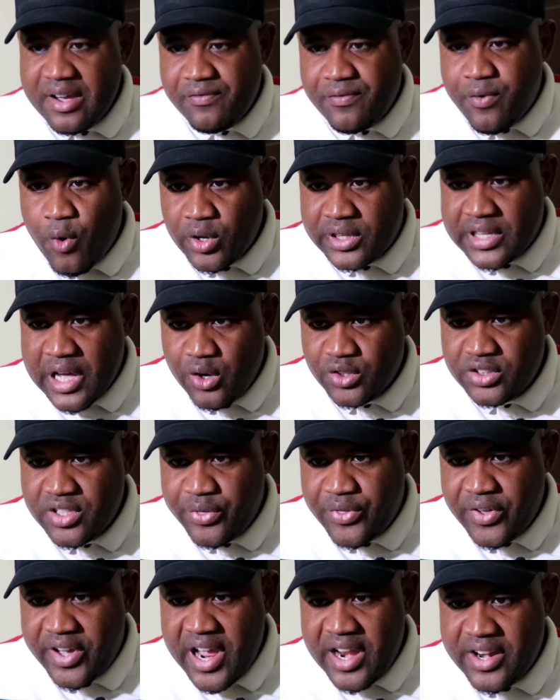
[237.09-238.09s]

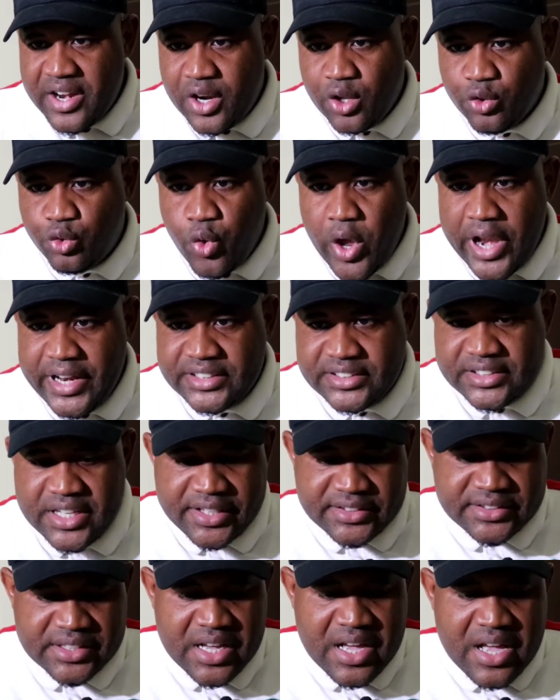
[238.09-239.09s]

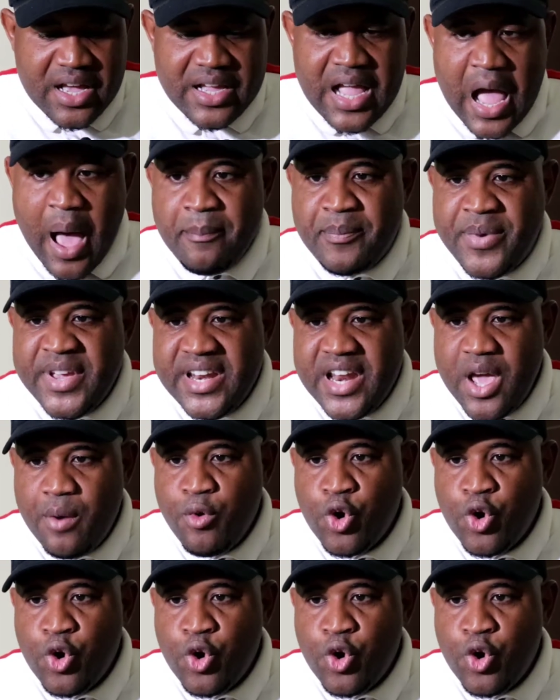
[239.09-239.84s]
4,326. Garbiñe